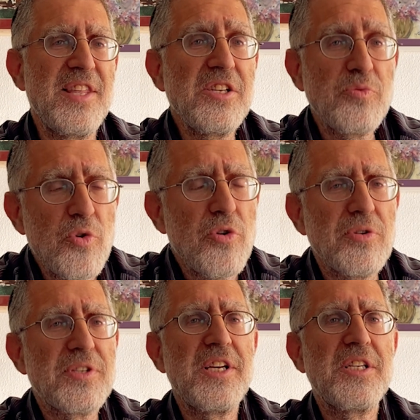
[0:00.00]
These
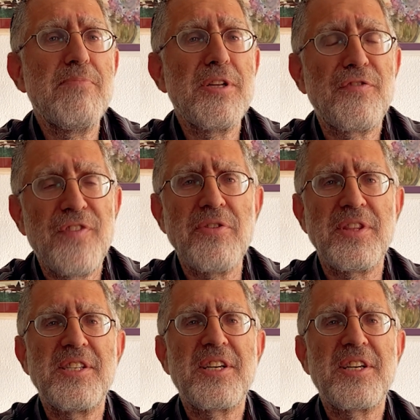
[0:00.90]
rules, these mitzvot, these